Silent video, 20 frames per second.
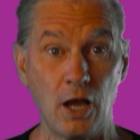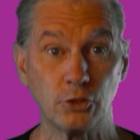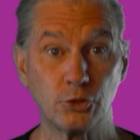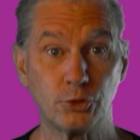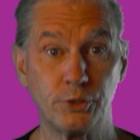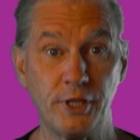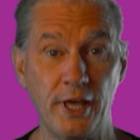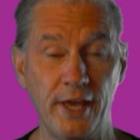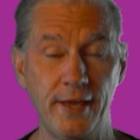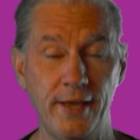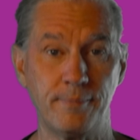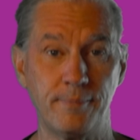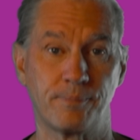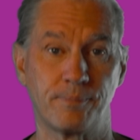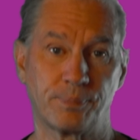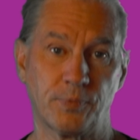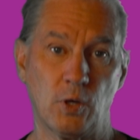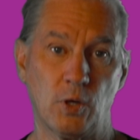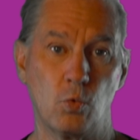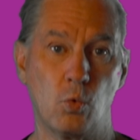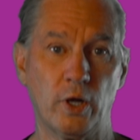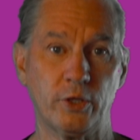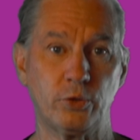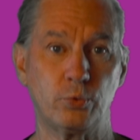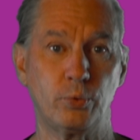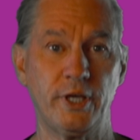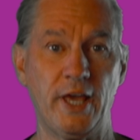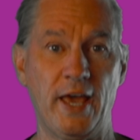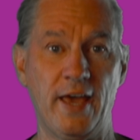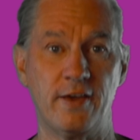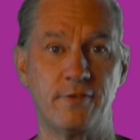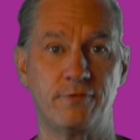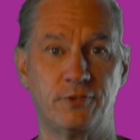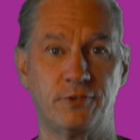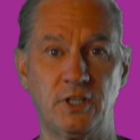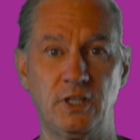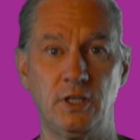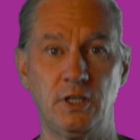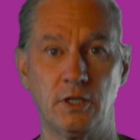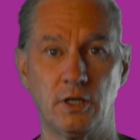Today, what we have
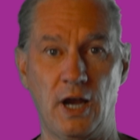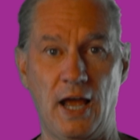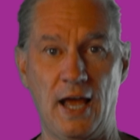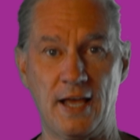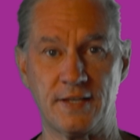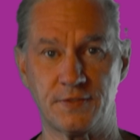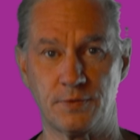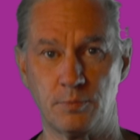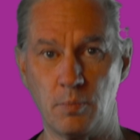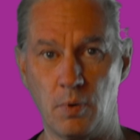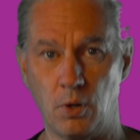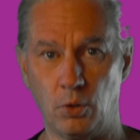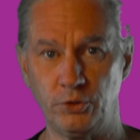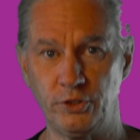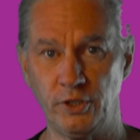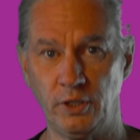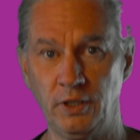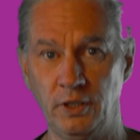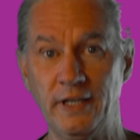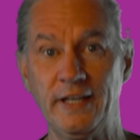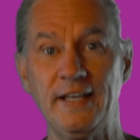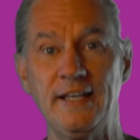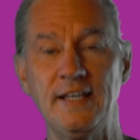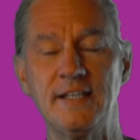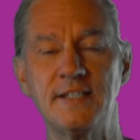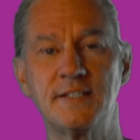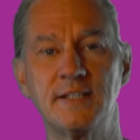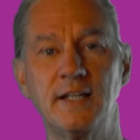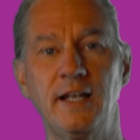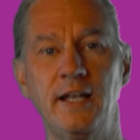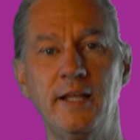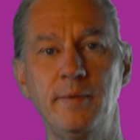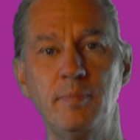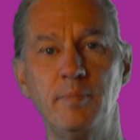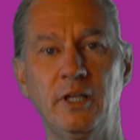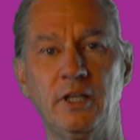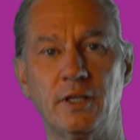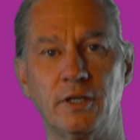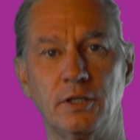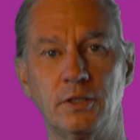here as a model is
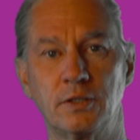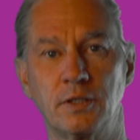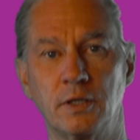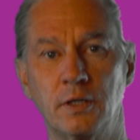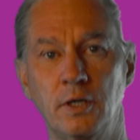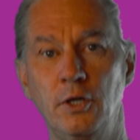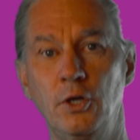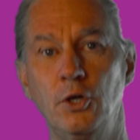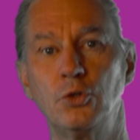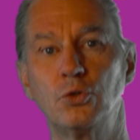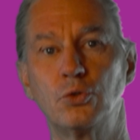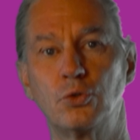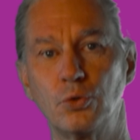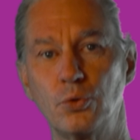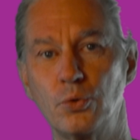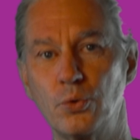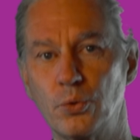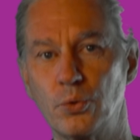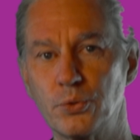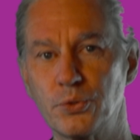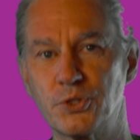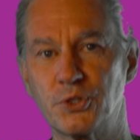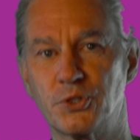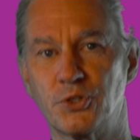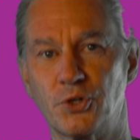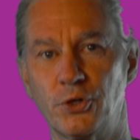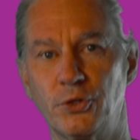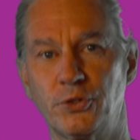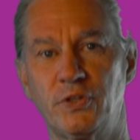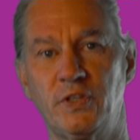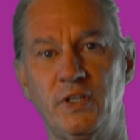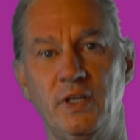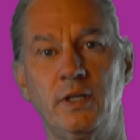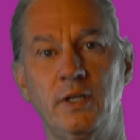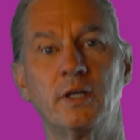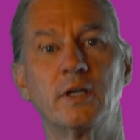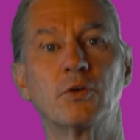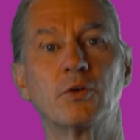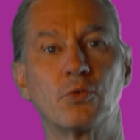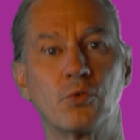limited to 30
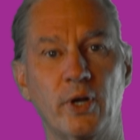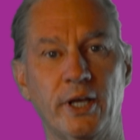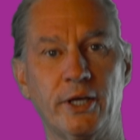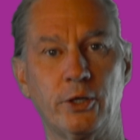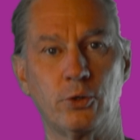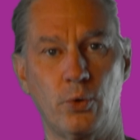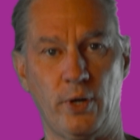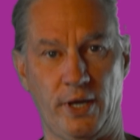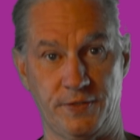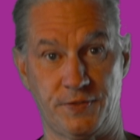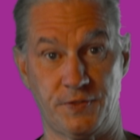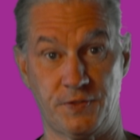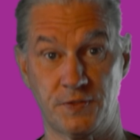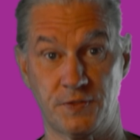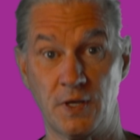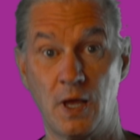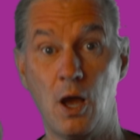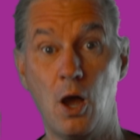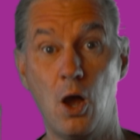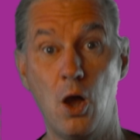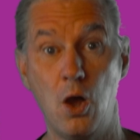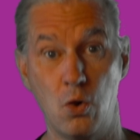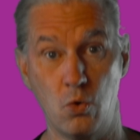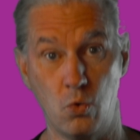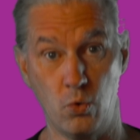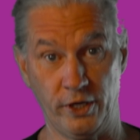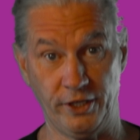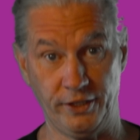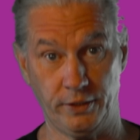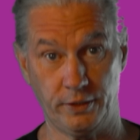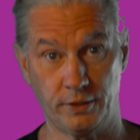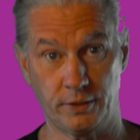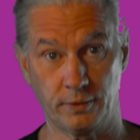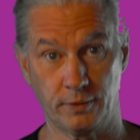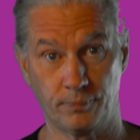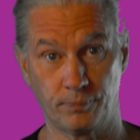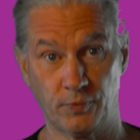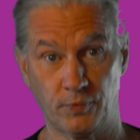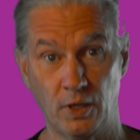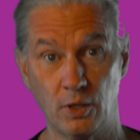requests a week
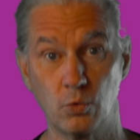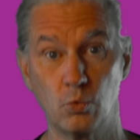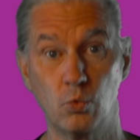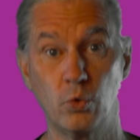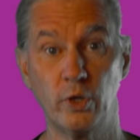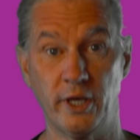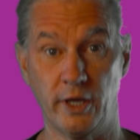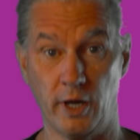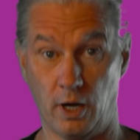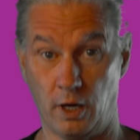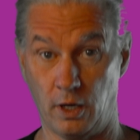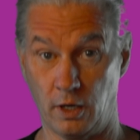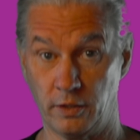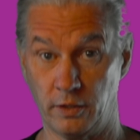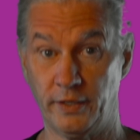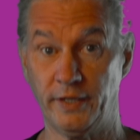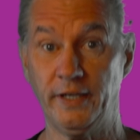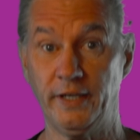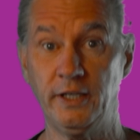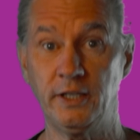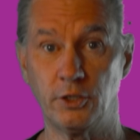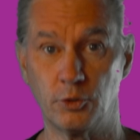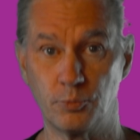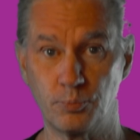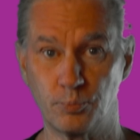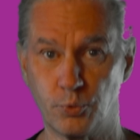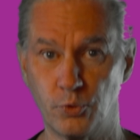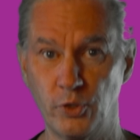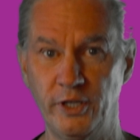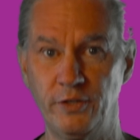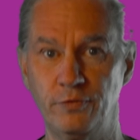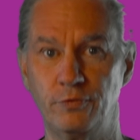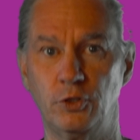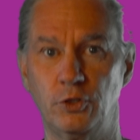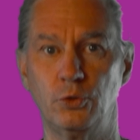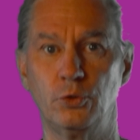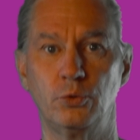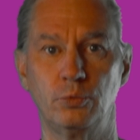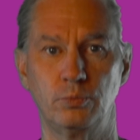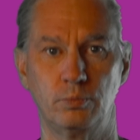we are in a
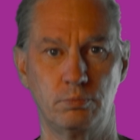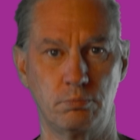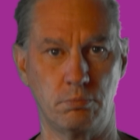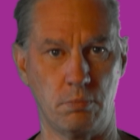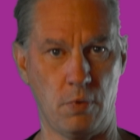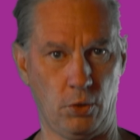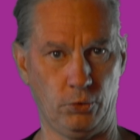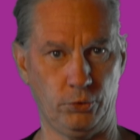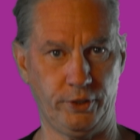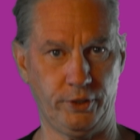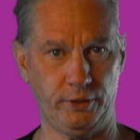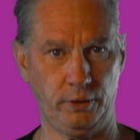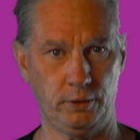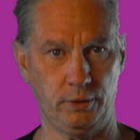preview model.